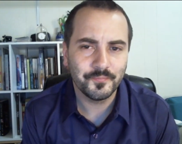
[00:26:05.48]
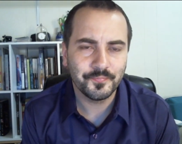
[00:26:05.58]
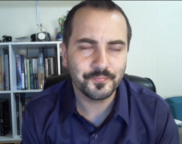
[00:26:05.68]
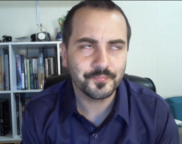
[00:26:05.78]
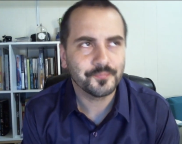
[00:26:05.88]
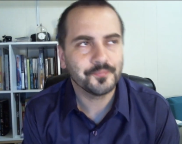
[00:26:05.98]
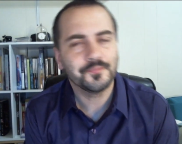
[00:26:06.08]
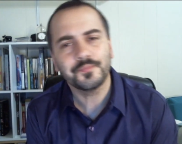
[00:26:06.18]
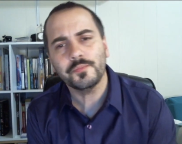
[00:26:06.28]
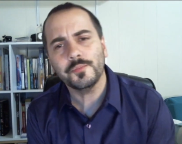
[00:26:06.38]

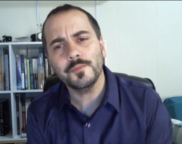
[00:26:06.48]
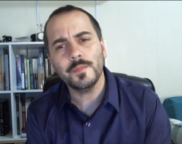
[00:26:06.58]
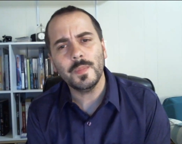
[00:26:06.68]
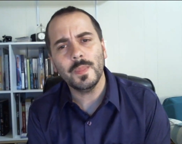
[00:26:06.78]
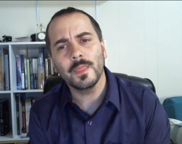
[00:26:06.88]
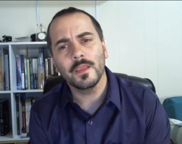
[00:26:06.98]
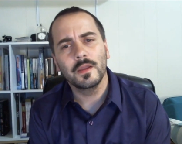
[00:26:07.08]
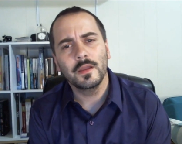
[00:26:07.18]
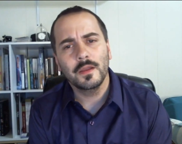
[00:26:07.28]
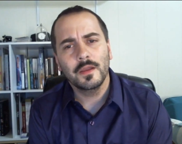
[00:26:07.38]

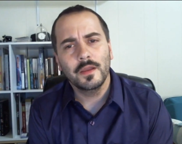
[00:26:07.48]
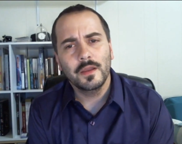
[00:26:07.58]
[no speech]